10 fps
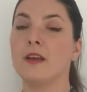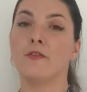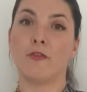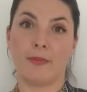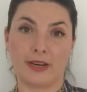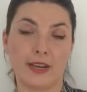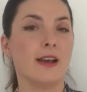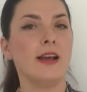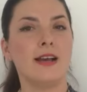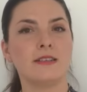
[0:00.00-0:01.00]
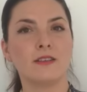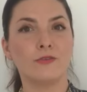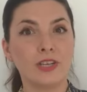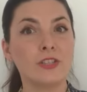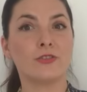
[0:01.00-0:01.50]
Romania has a
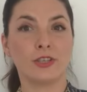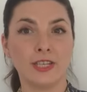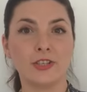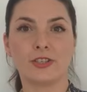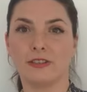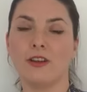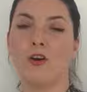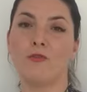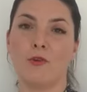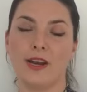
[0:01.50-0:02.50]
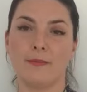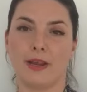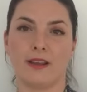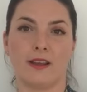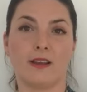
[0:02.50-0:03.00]
rich tradition of
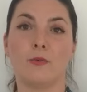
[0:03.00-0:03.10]
winemaking,